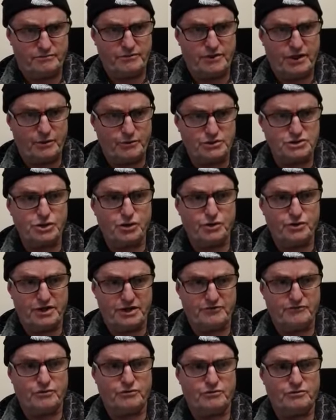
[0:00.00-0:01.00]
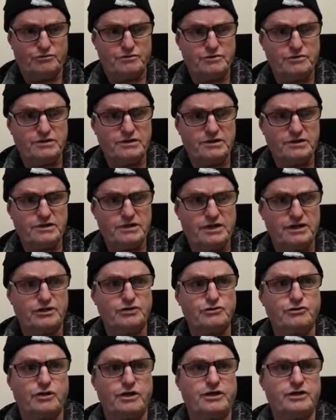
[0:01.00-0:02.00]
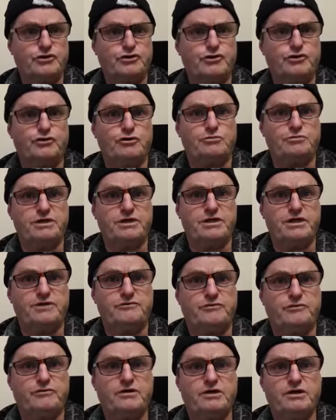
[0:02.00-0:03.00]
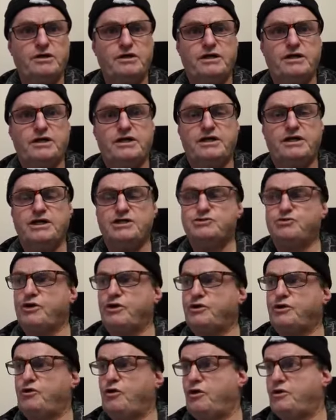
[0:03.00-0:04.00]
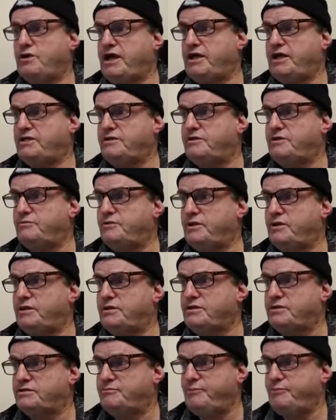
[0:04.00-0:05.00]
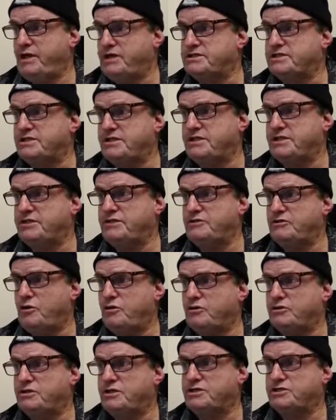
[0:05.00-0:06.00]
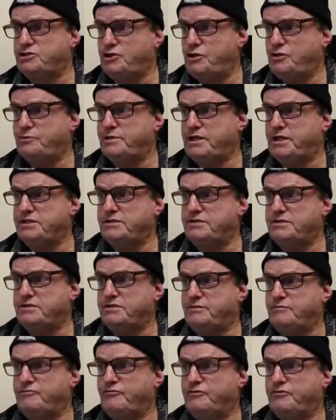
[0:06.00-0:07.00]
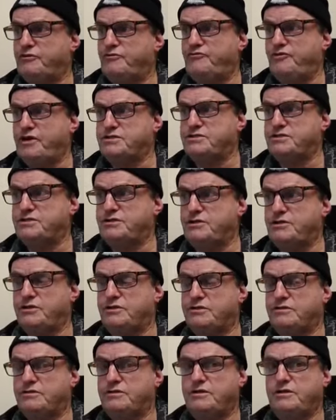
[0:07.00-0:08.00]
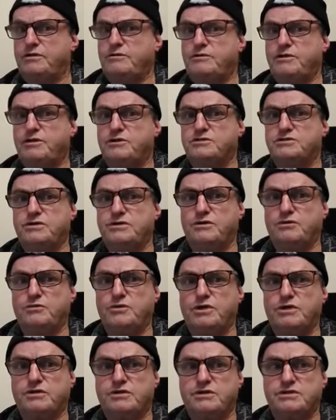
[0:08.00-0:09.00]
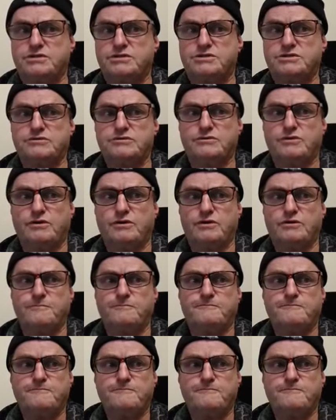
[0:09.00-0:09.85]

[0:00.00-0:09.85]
they were so evil, like incurably evil, and that's why God had them. Basically, God exterminated them from the face of the earth because of their wickedness, right?